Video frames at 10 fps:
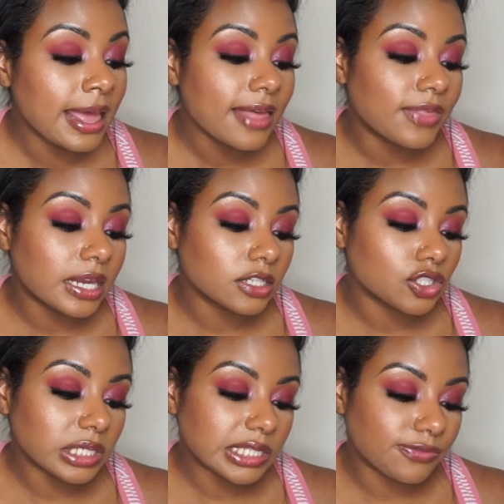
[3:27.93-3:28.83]
Then it
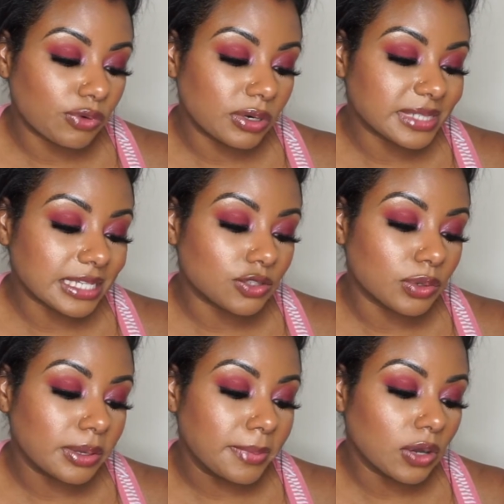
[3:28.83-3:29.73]
transforms into
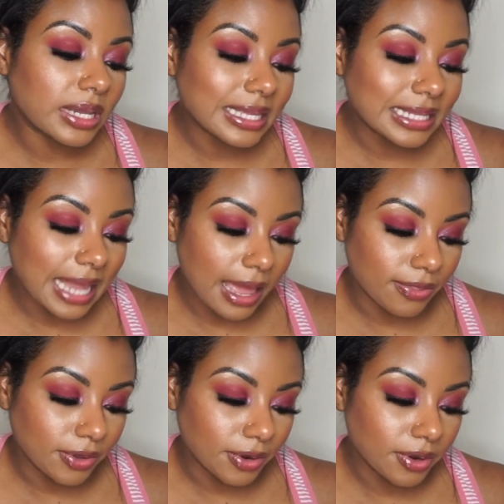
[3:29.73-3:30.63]
a milky
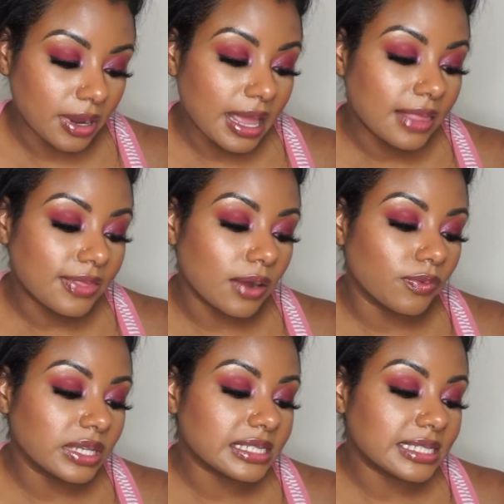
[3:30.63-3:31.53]
lather that
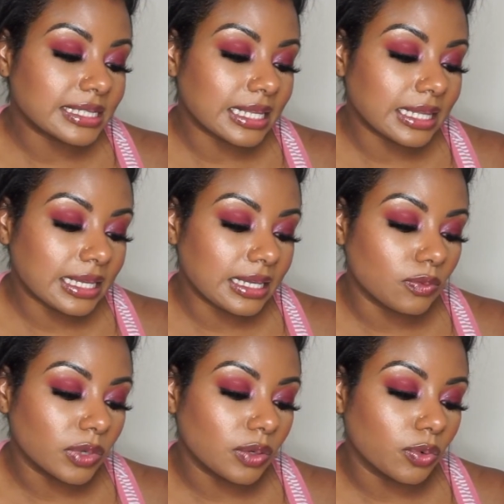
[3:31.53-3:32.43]
rinses clean
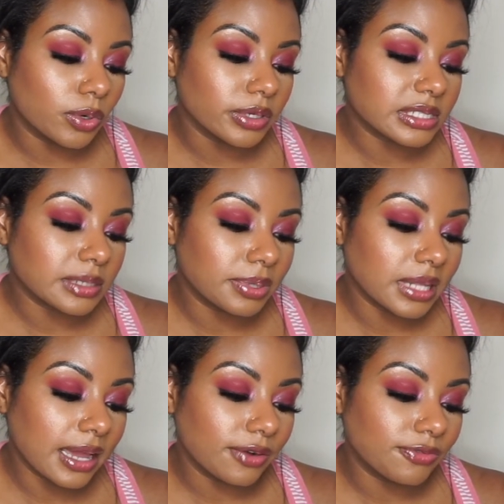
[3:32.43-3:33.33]
when water is
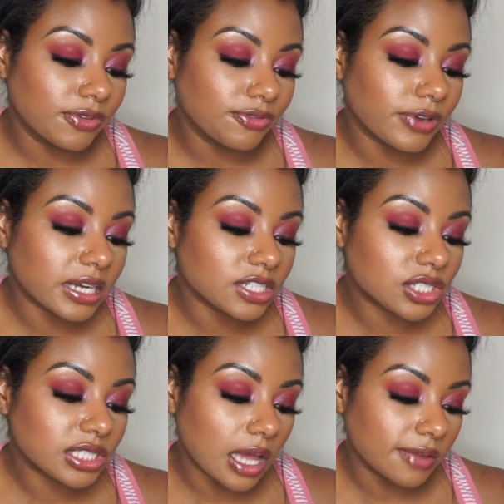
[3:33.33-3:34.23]
applied for fresh,
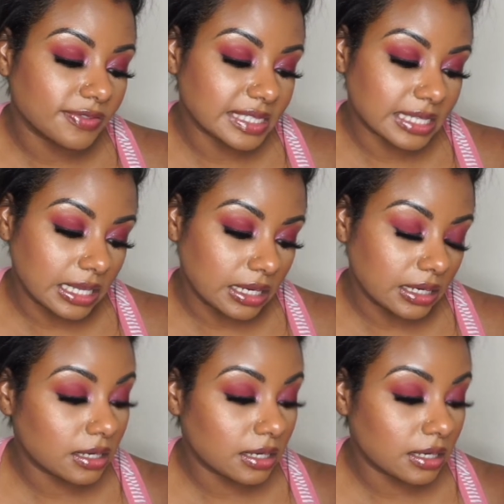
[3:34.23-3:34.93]
soft skin.